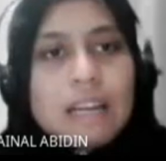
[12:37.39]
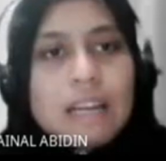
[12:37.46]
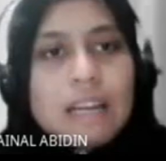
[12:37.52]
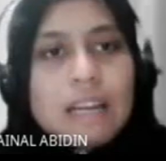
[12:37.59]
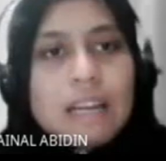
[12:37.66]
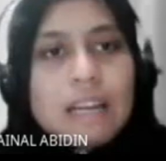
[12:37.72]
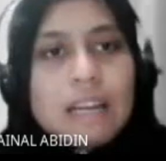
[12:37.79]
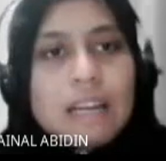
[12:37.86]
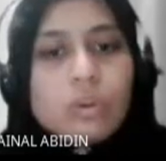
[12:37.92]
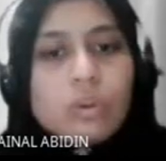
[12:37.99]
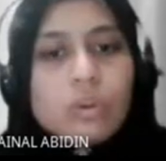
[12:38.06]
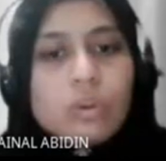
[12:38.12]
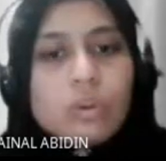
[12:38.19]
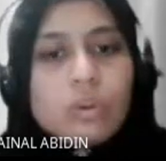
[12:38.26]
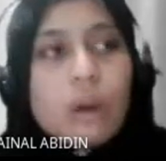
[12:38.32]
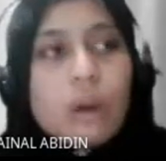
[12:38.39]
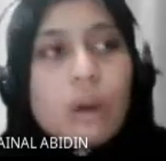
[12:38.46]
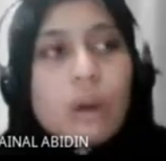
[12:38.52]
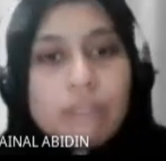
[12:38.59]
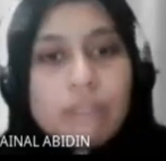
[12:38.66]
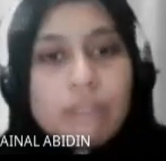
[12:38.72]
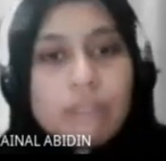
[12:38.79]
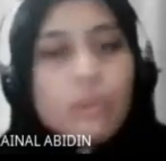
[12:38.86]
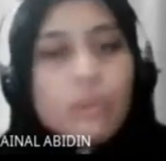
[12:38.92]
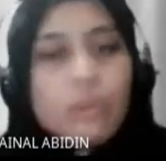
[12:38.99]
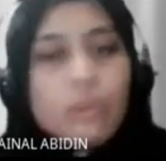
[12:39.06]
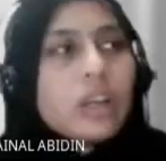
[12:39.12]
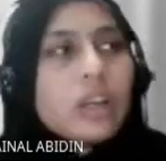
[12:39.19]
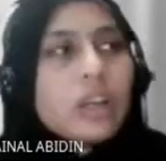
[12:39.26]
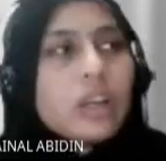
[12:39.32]
So however, we
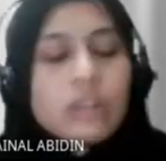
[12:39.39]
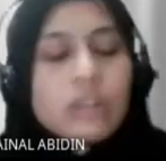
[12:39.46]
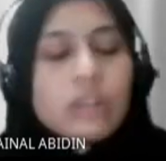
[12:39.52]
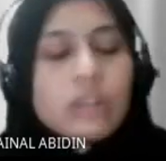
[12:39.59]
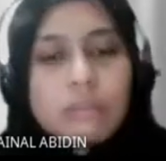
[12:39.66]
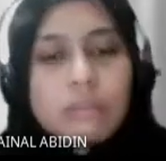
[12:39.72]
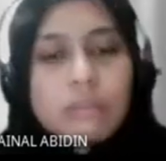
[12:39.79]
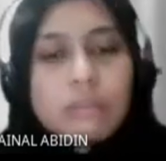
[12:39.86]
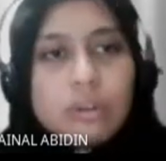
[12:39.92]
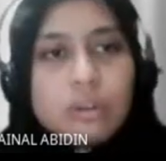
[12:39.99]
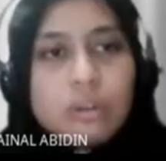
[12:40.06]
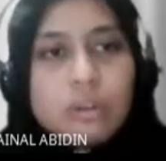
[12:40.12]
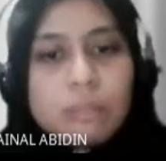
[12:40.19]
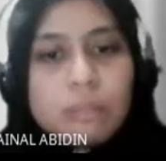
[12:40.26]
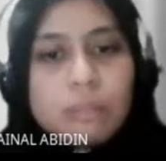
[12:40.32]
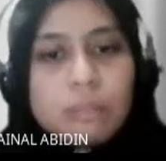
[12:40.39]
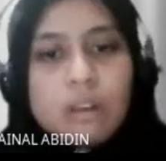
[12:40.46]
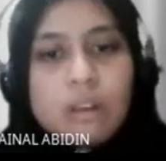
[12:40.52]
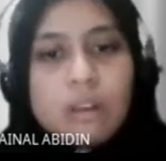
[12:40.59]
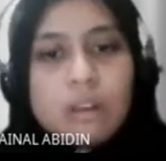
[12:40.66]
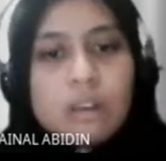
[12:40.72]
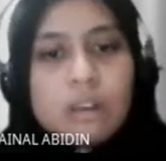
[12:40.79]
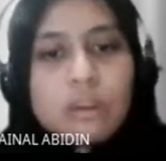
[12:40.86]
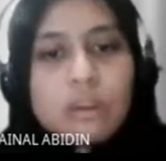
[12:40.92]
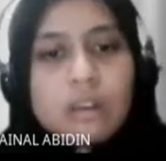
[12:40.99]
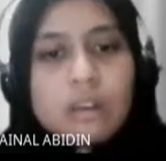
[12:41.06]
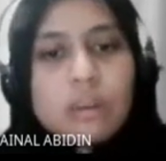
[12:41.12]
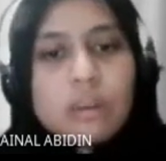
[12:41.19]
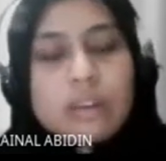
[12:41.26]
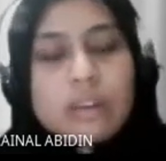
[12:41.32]
cannot randomly group
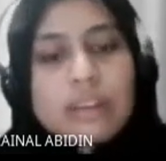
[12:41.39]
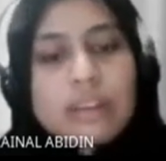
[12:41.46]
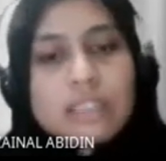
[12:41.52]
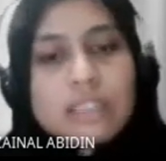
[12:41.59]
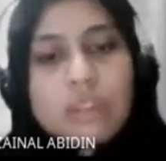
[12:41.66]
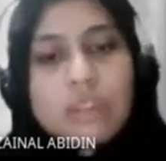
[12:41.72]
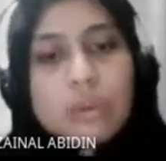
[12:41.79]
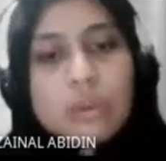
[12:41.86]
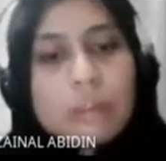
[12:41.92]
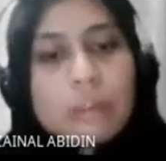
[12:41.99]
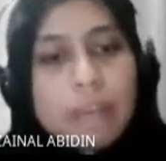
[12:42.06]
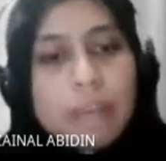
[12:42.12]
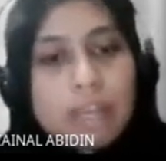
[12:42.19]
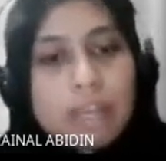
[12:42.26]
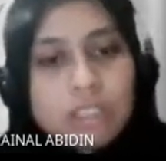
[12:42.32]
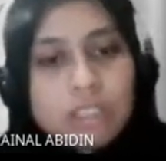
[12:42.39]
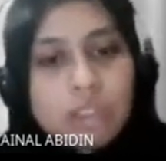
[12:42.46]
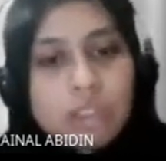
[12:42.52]
the class into a package.